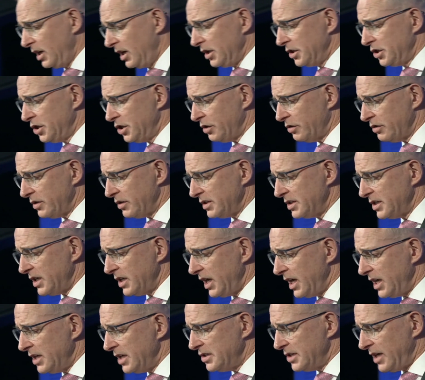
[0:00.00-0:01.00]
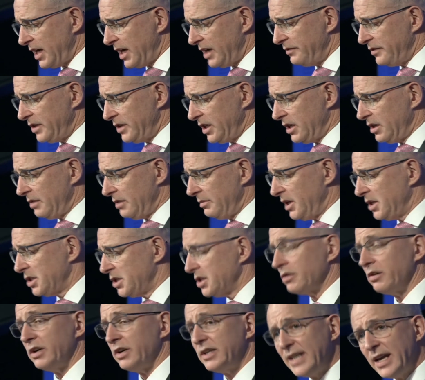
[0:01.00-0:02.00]
Children's eSafety
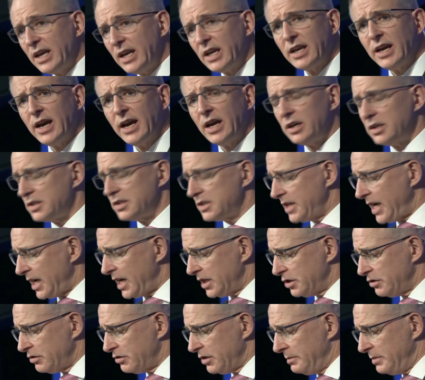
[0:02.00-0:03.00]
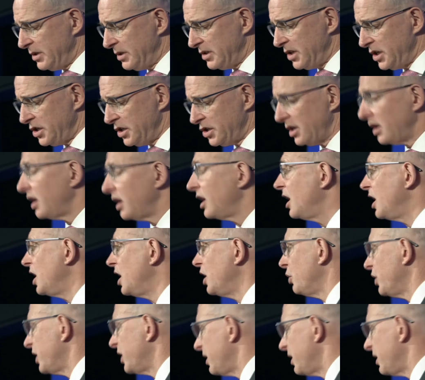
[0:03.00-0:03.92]
Commissioner, a dedicated statutory position with